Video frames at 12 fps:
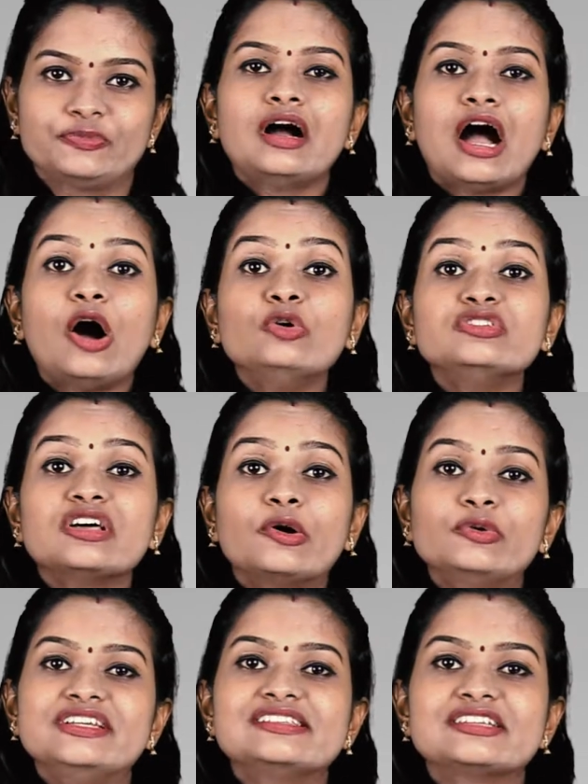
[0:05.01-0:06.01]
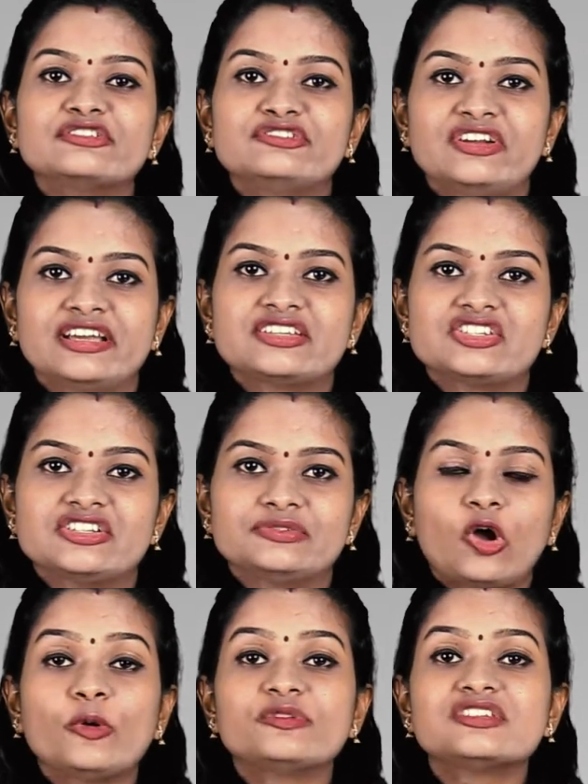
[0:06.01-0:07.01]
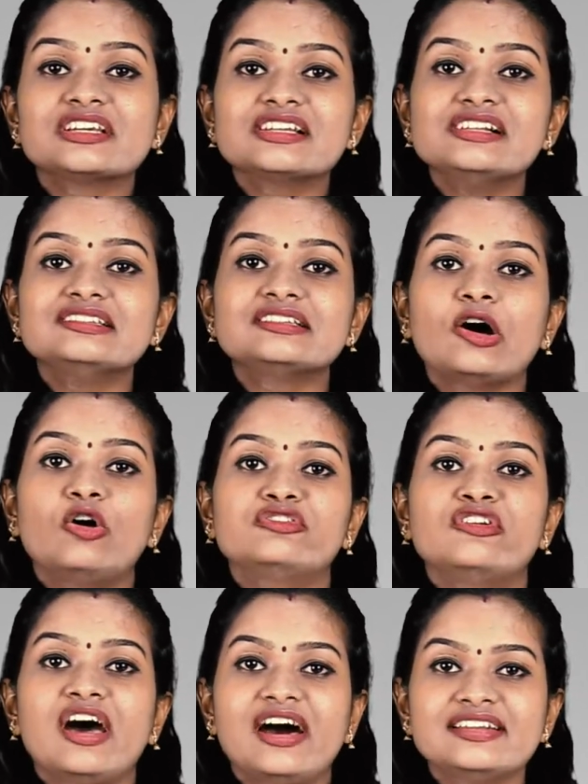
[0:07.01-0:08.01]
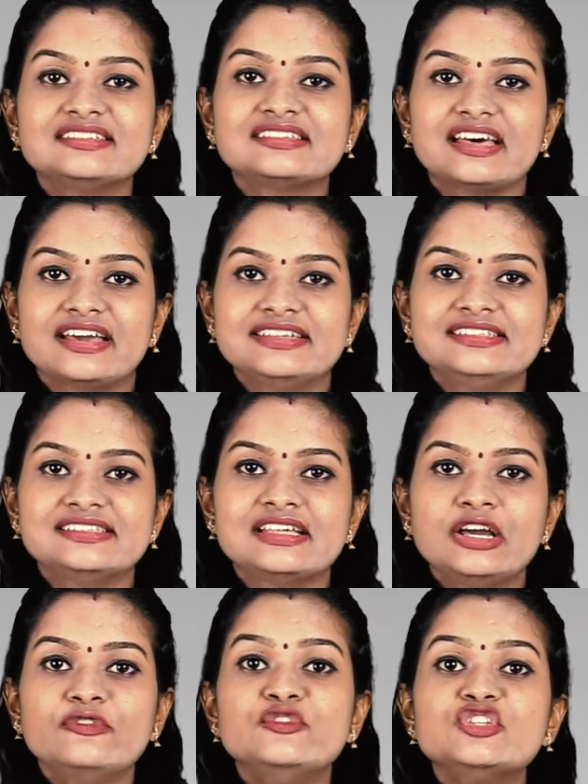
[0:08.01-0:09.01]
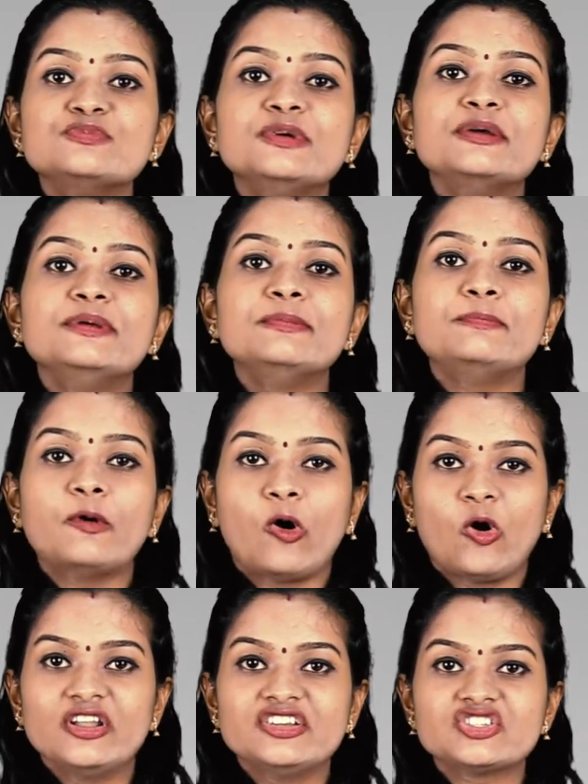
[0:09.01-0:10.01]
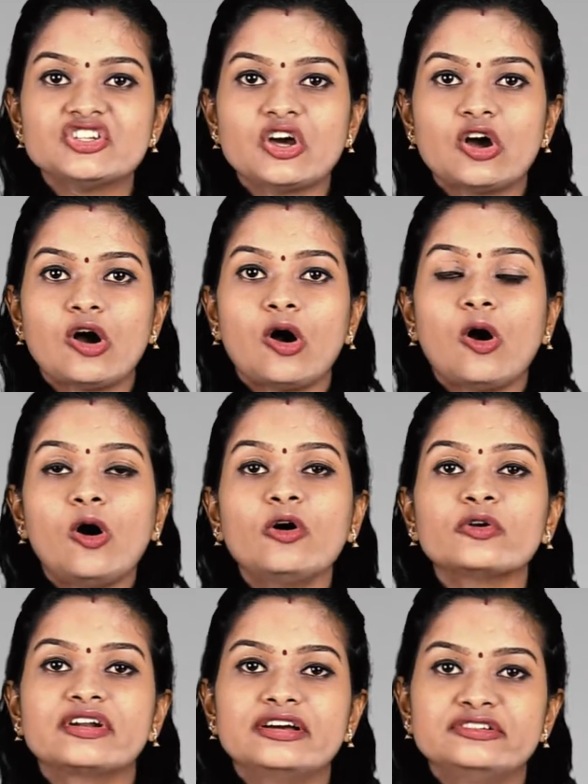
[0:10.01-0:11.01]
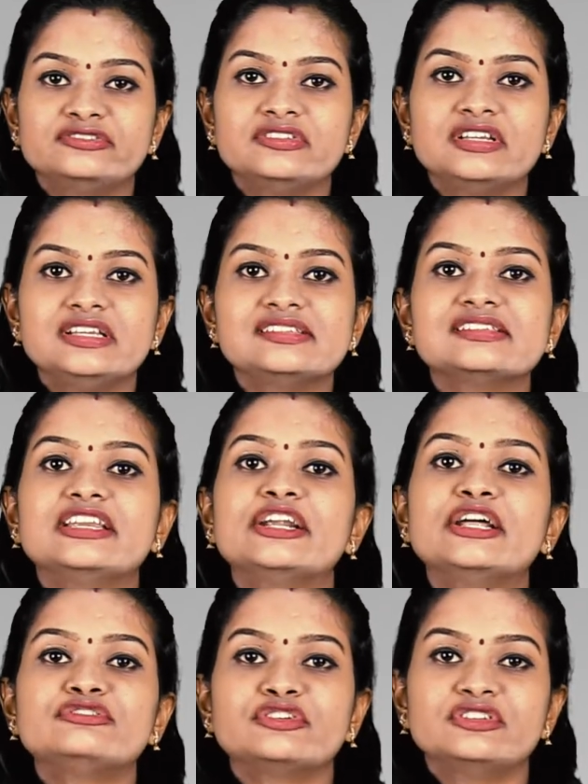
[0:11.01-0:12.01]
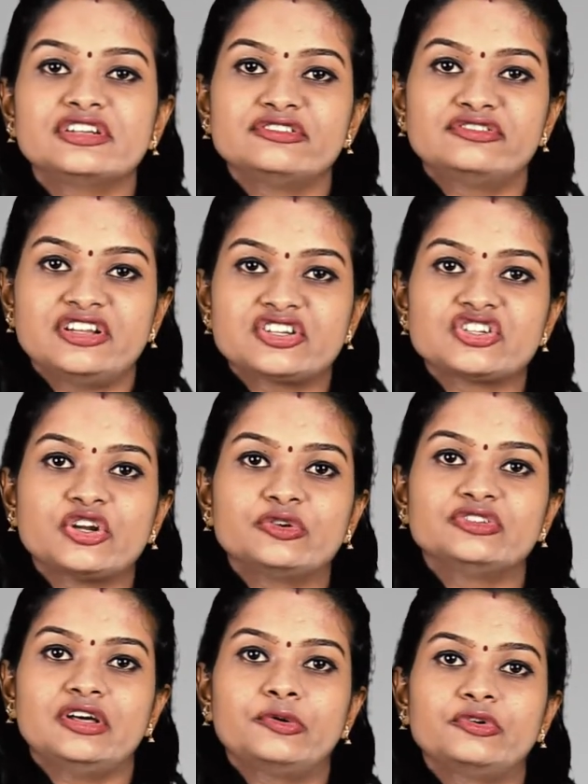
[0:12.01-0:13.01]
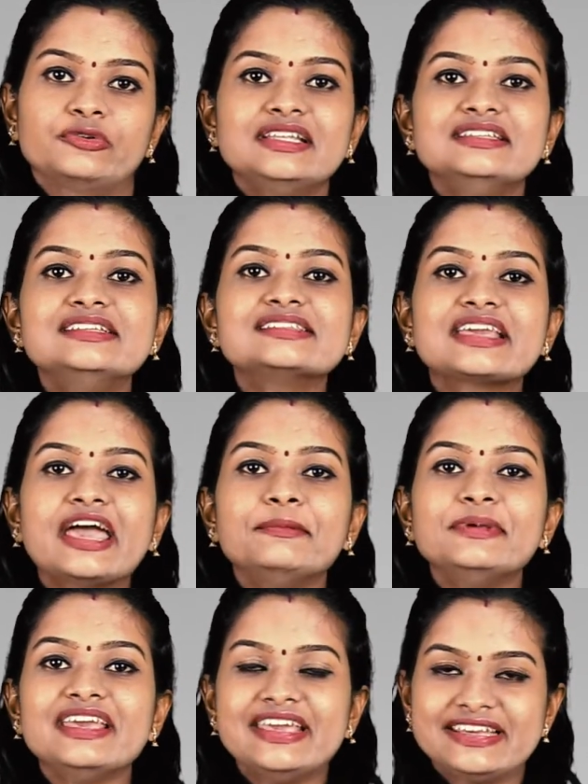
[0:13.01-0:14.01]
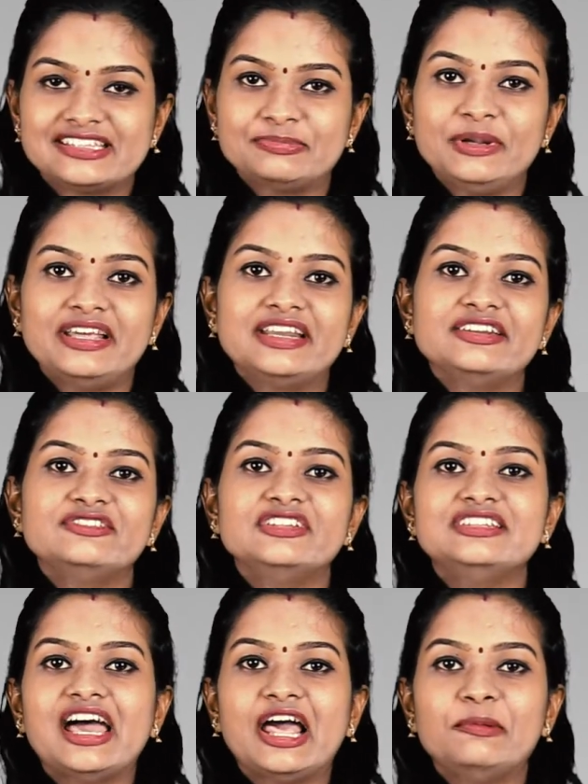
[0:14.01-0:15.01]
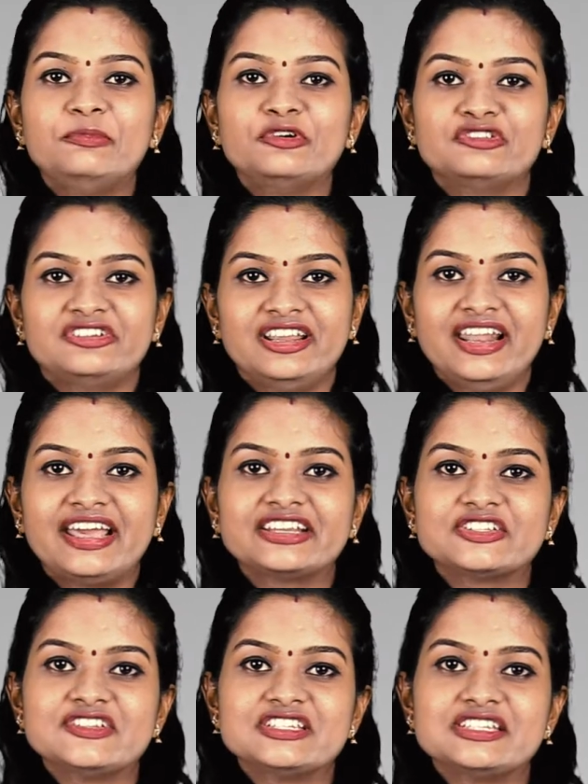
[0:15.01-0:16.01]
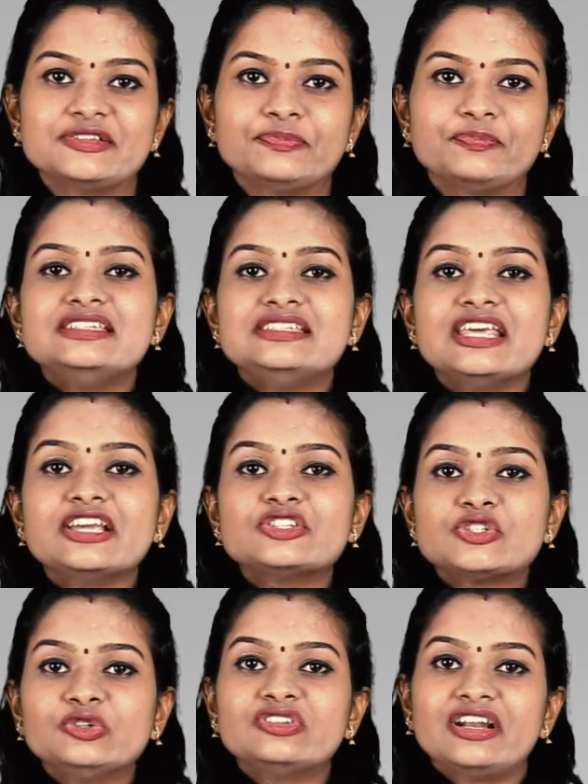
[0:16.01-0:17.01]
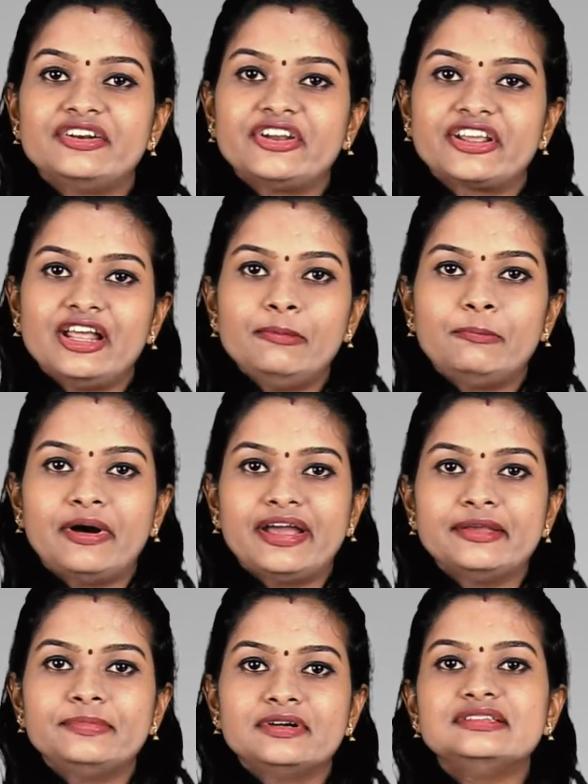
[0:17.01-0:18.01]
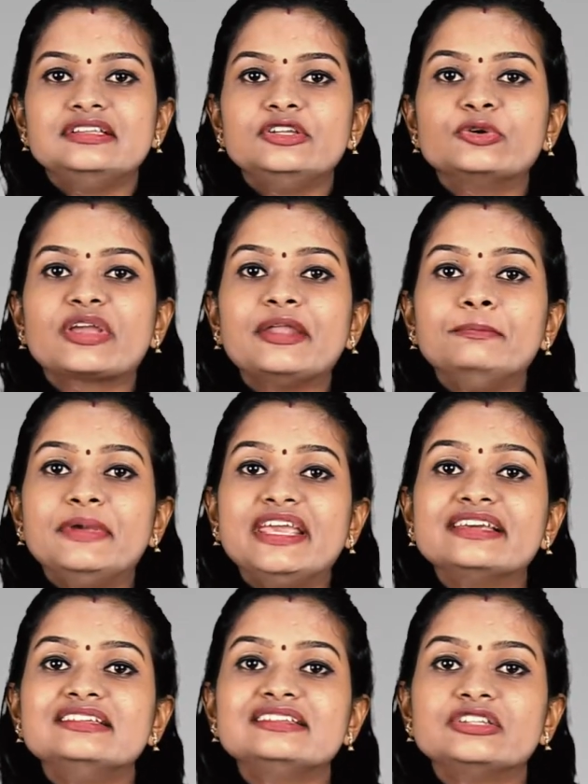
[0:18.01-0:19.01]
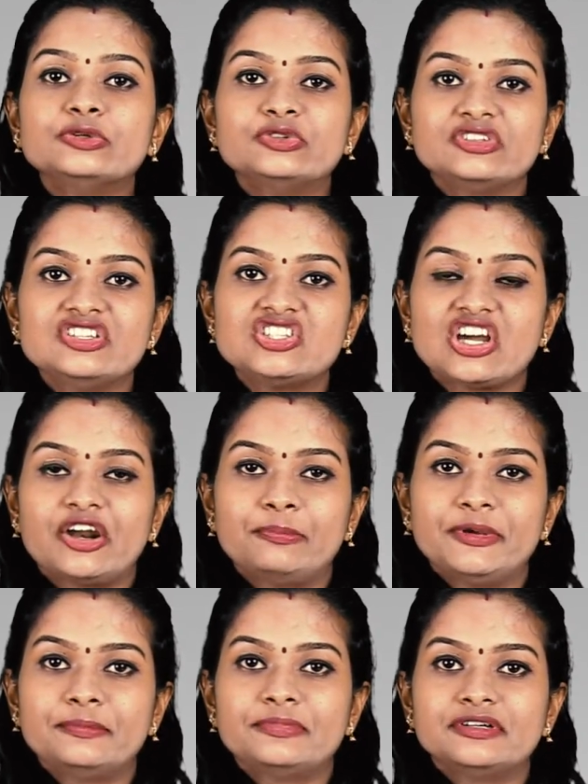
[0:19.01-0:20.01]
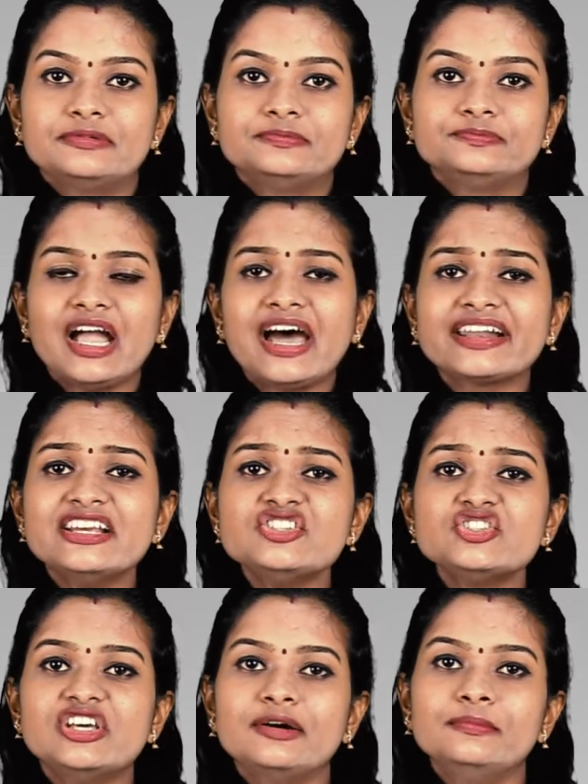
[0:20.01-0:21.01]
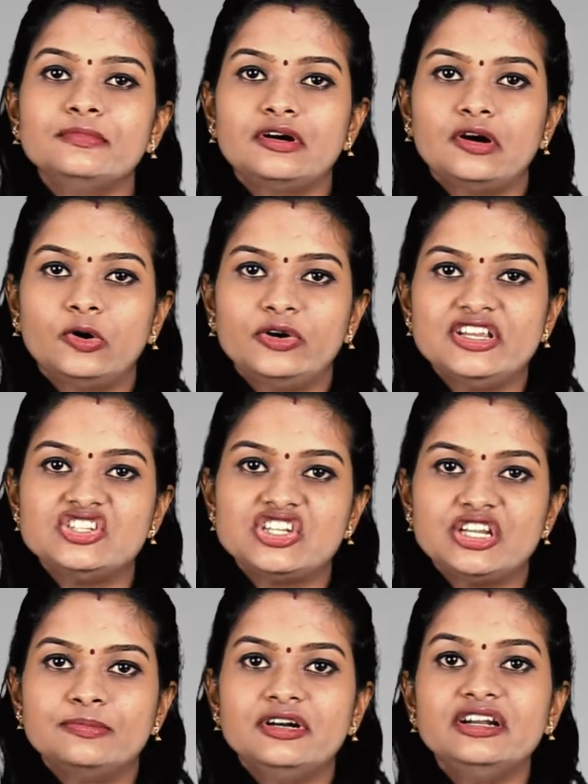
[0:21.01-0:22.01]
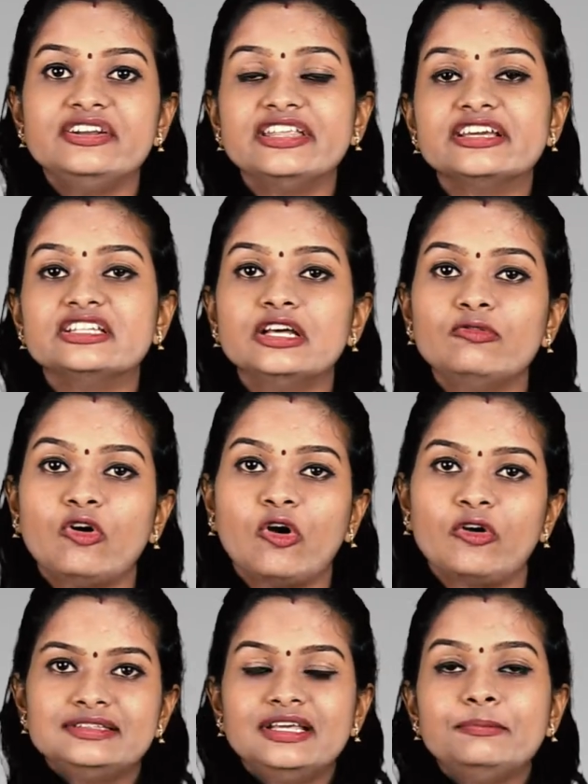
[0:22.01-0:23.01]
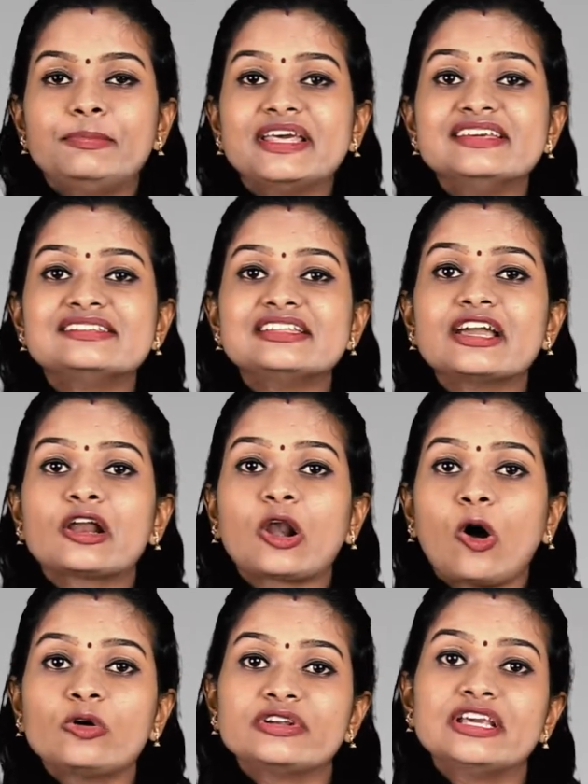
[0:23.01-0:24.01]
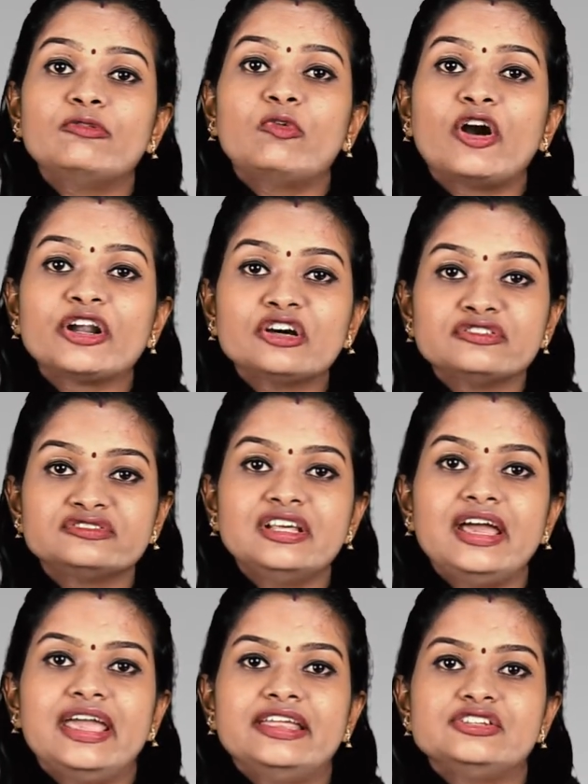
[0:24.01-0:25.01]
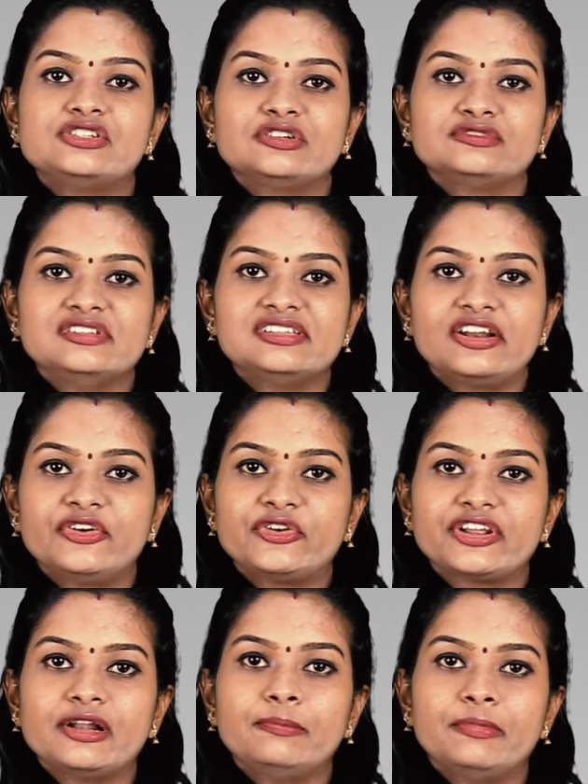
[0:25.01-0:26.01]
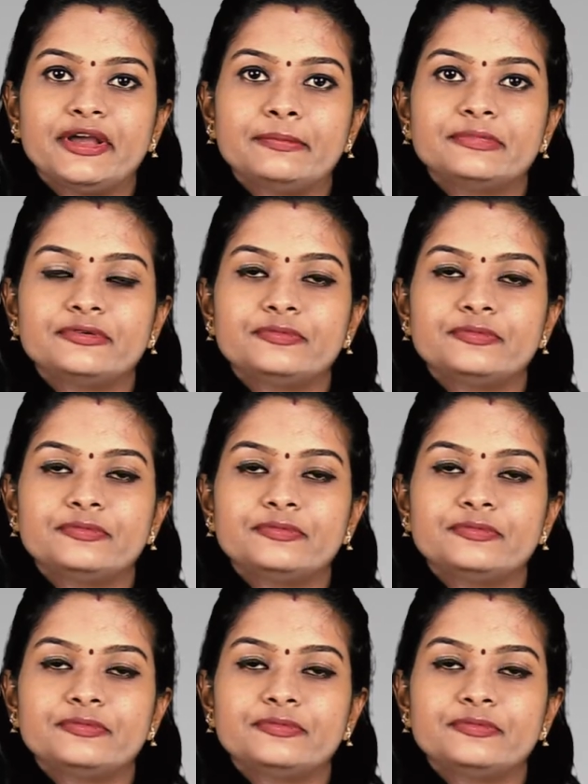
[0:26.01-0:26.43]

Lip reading: How sound is reflected. Obstacles of large size which may be polished or rough is needed for the reflection of sound. This can be explained with the help of an activity. Take two cylindrical pipe. You can make this using chart paper. Arrange them on a table near the wall. Then place a clock near one of the end of the cylindrical pipe.